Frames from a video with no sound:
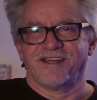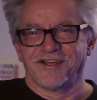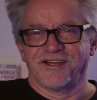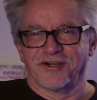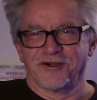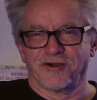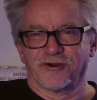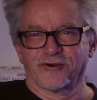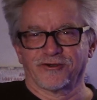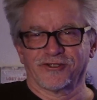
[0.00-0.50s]

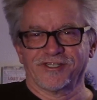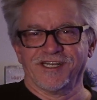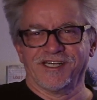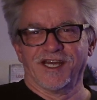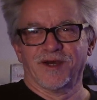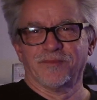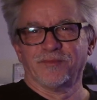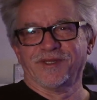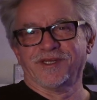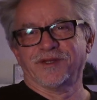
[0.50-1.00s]
curling
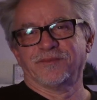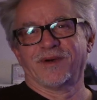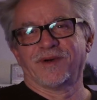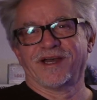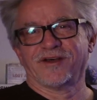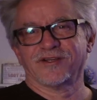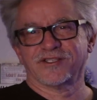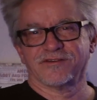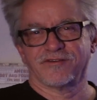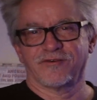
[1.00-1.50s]
up into
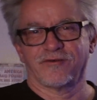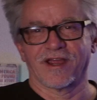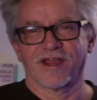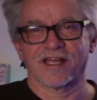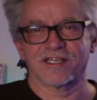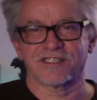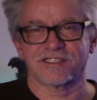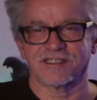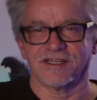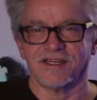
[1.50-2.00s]
piles of
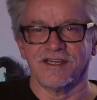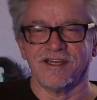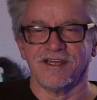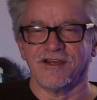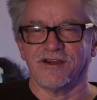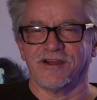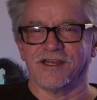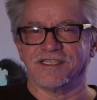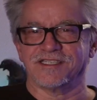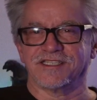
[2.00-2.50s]
grass,
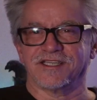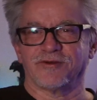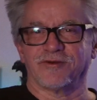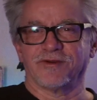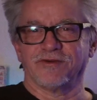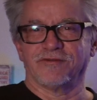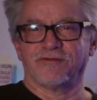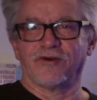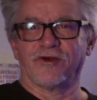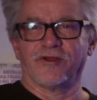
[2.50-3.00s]
etc.,
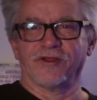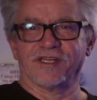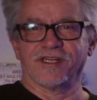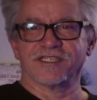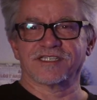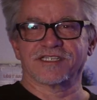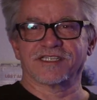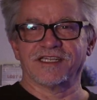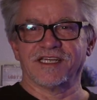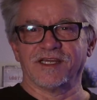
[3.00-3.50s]
and falling
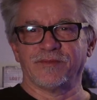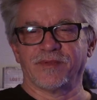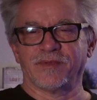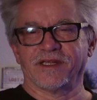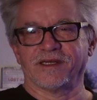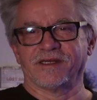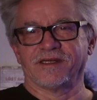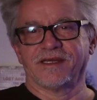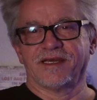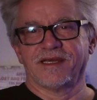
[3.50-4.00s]
asleep
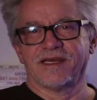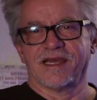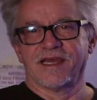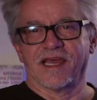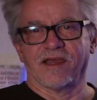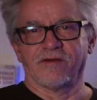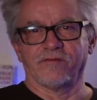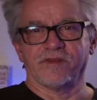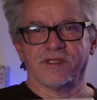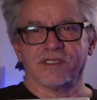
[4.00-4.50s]
and
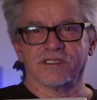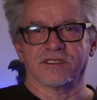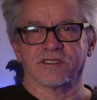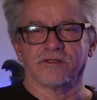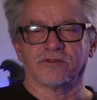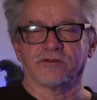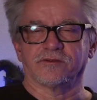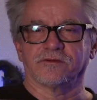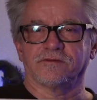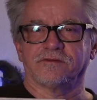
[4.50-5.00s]
having these
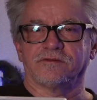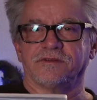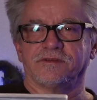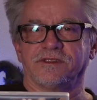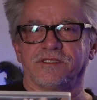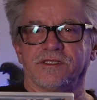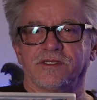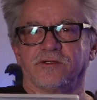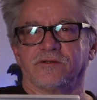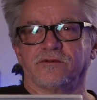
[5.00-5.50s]
little,
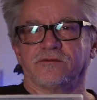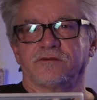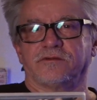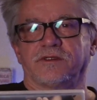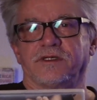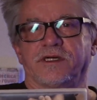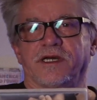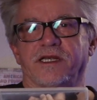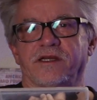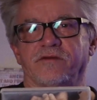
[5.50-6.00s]

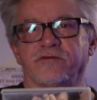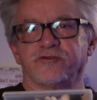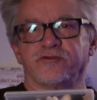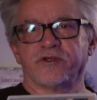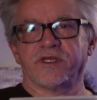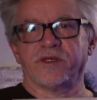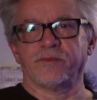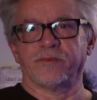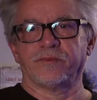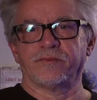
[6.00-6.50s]
kind of
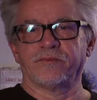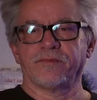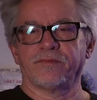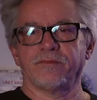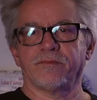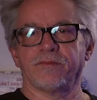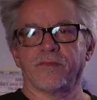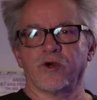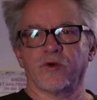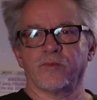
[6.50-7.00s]
dream
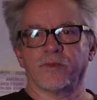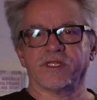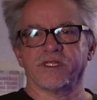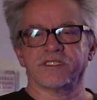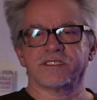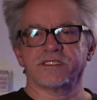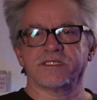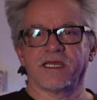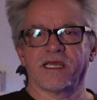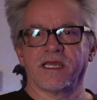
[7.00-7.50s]

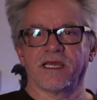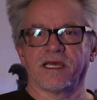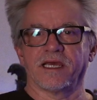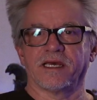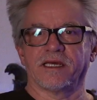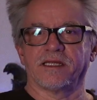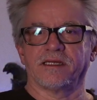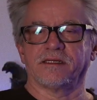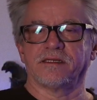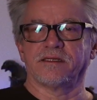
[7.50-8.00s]
moments.
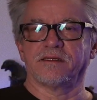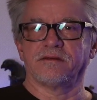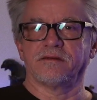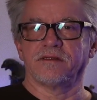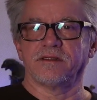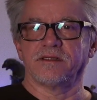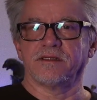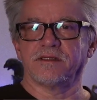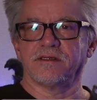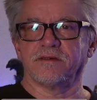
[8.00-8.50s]
And,
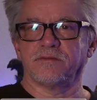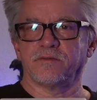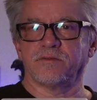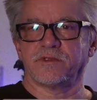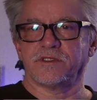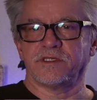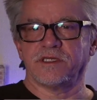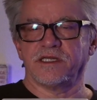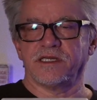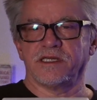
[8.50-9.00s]

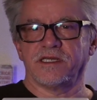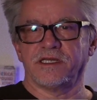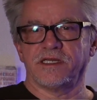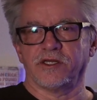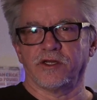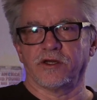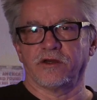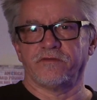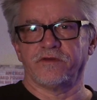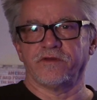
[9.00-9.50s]

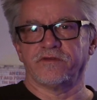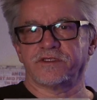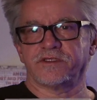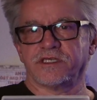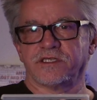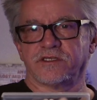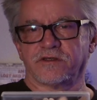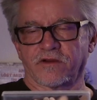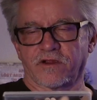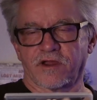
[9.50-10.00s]
if you've
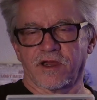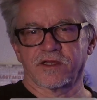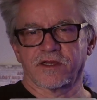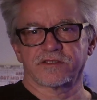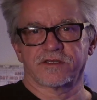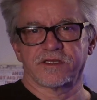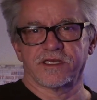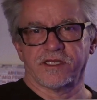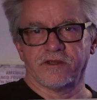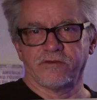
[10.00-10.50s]
seen
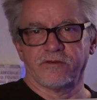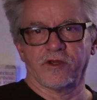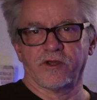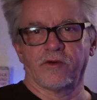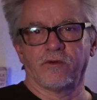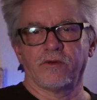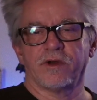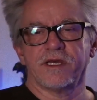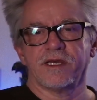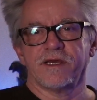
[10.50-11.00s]
Tarkovsky, you
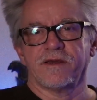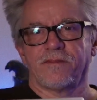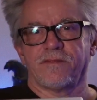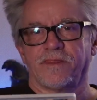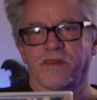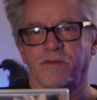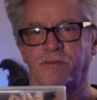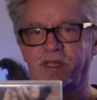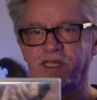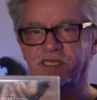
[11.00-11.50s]
know
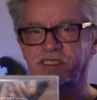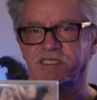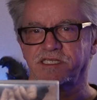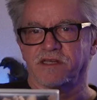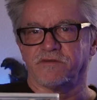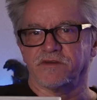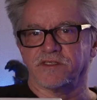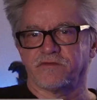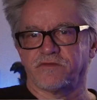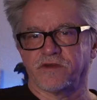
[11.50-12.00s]
the pacing
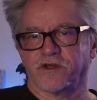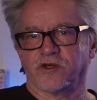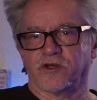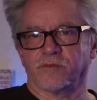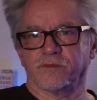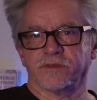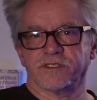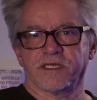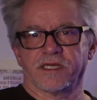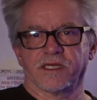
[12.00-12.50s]
of his
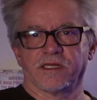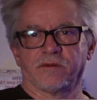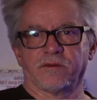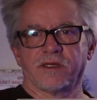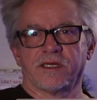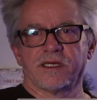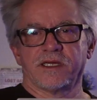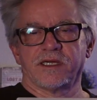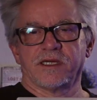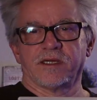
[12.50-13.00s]
films, and
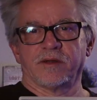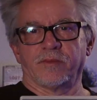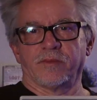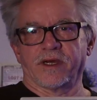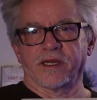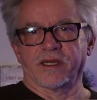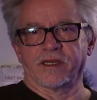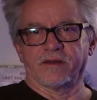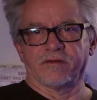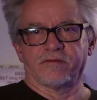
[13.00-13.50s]

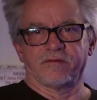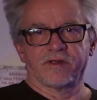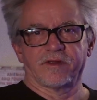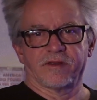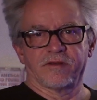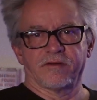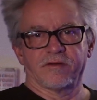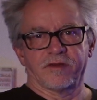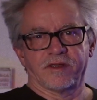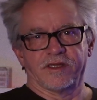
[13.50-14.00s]
my,
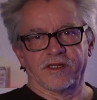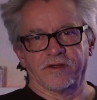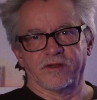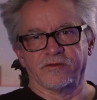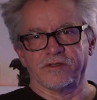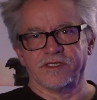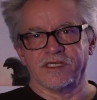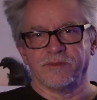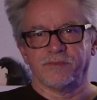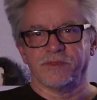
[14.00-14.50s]

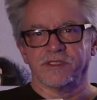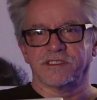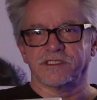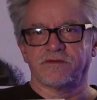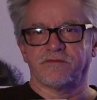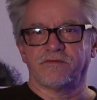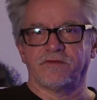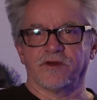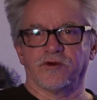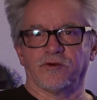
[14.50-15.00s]
deepest
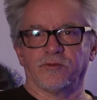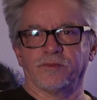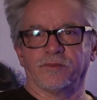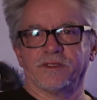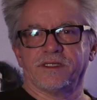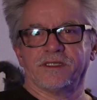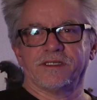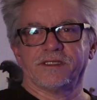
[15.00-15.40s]
film